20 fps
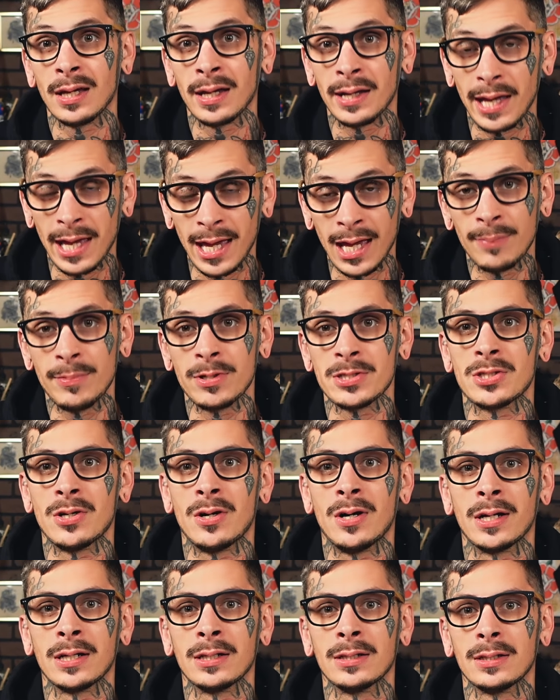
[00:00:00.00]
an
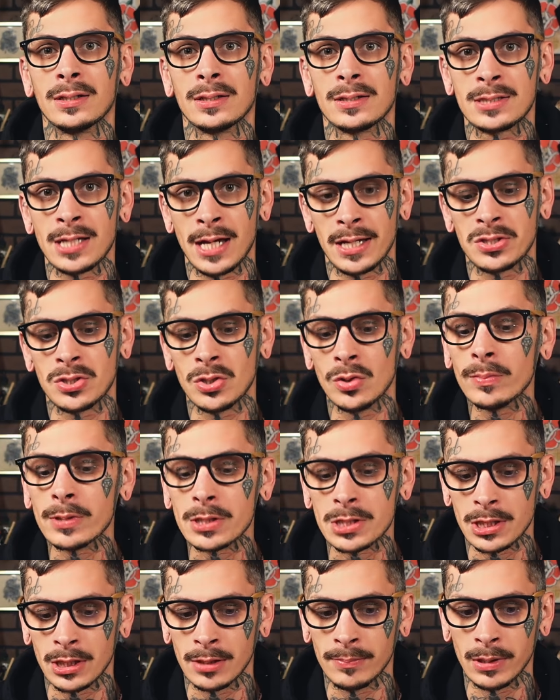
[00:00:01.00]
Amazon tattoo
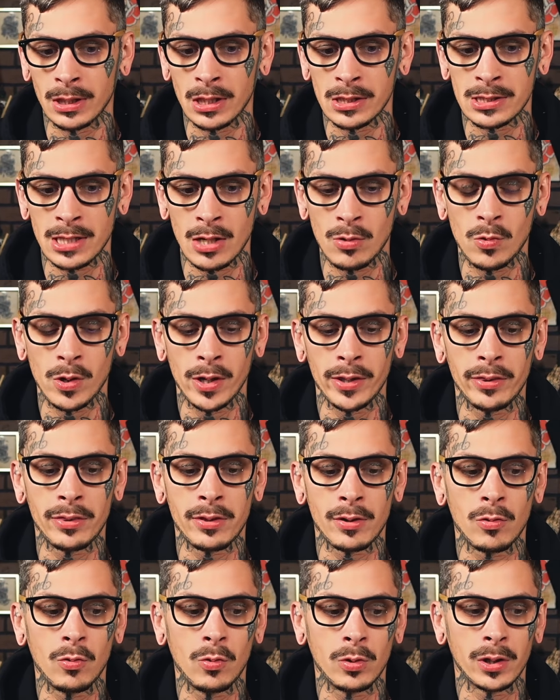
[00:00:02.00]
machine because they want
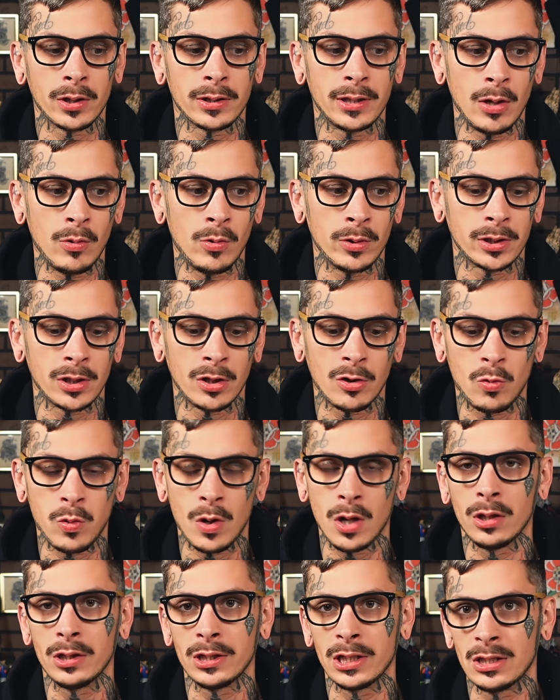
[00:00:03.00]
their work, they want their
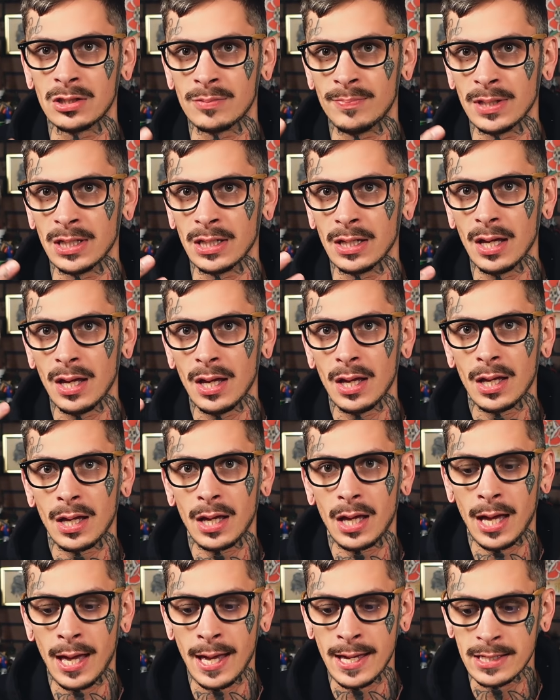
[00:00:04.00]
quality to be
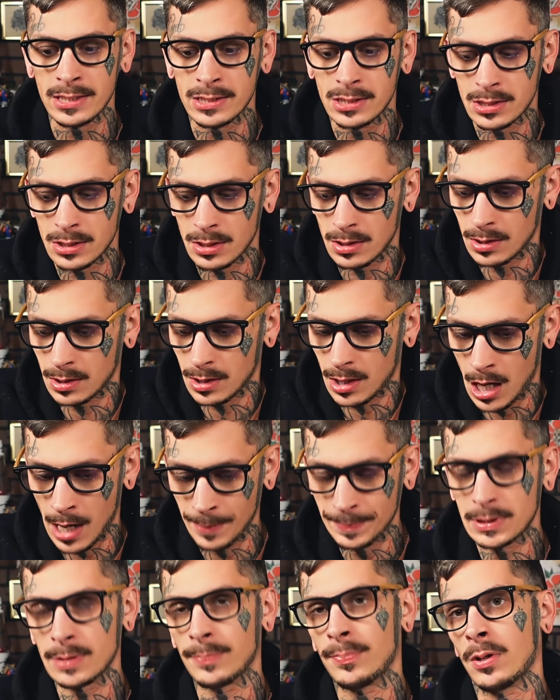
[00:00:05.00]
as
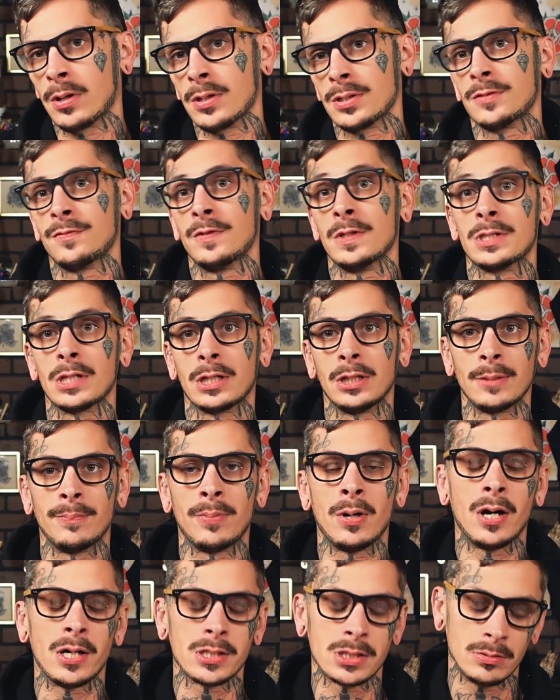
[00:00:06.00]
up to par as physically
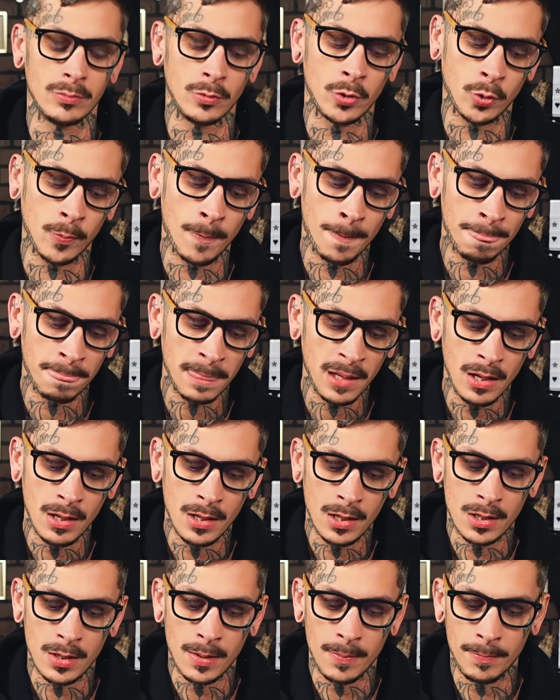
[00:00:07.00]
possible.
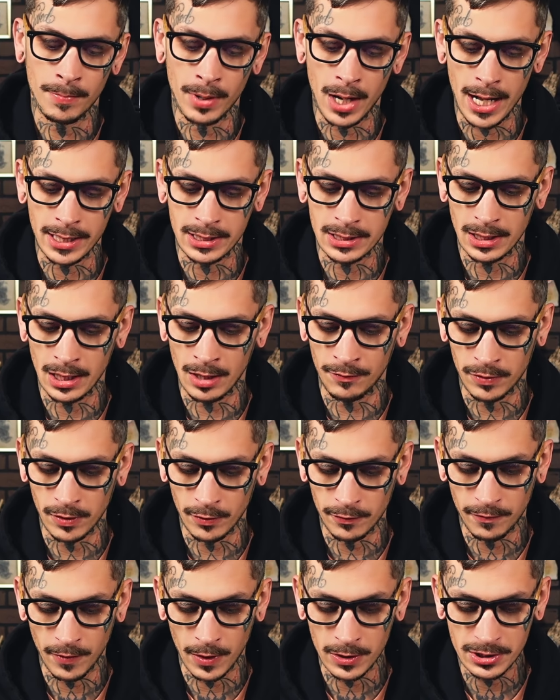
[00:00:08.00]
But if
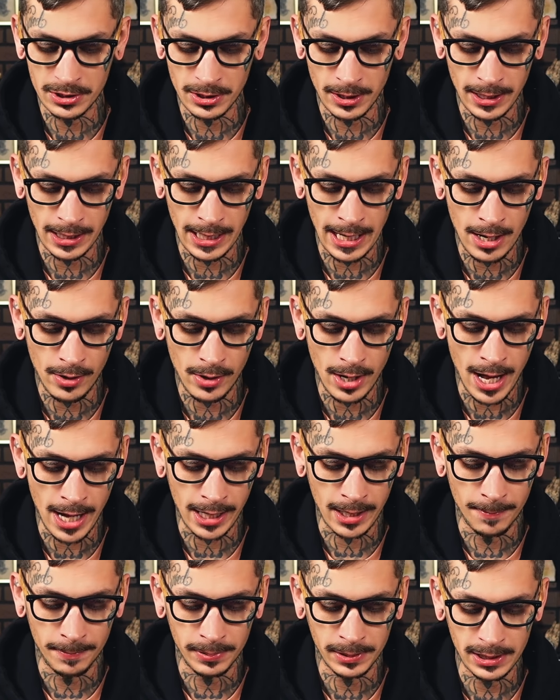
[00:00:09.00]
you're first starting out, I
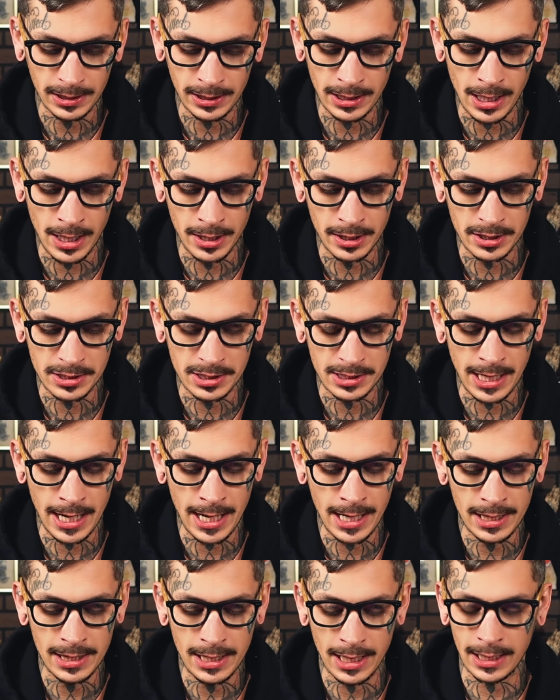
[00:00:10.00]
completely
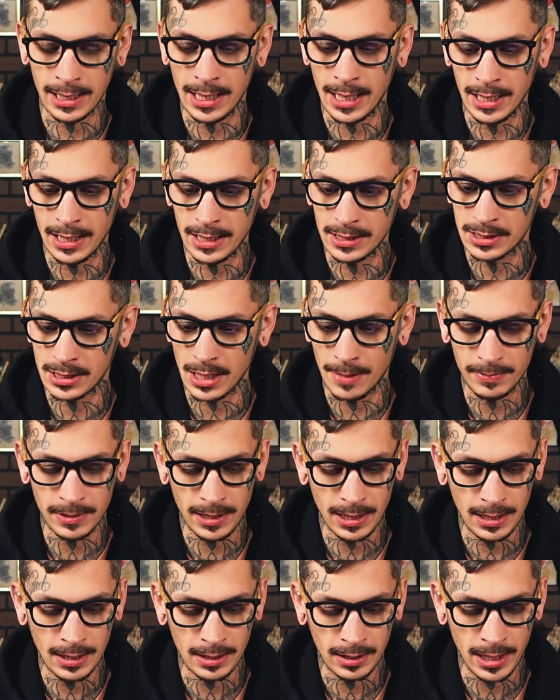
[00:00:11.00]
understand that getting
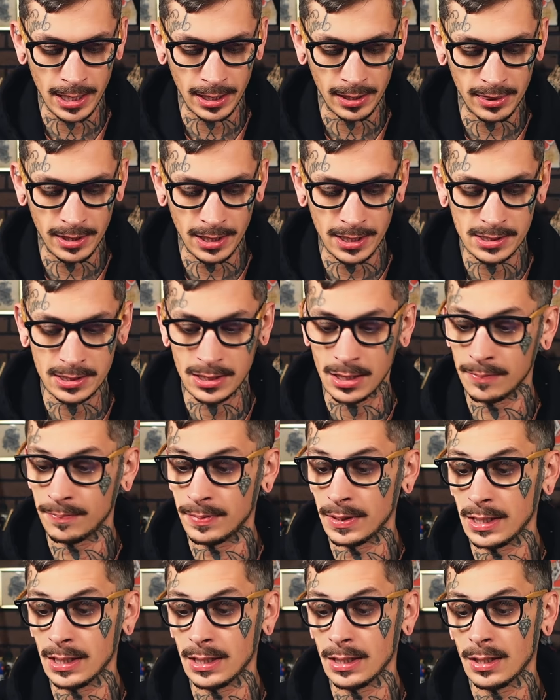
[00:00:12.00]
something like this could
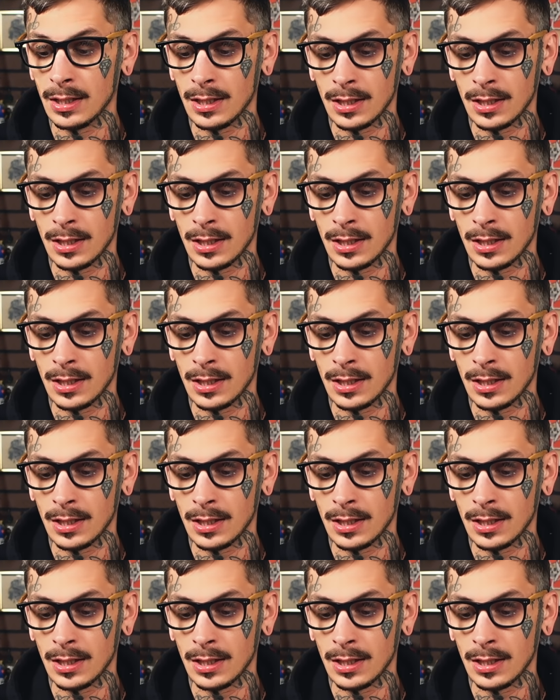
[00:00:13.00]
be,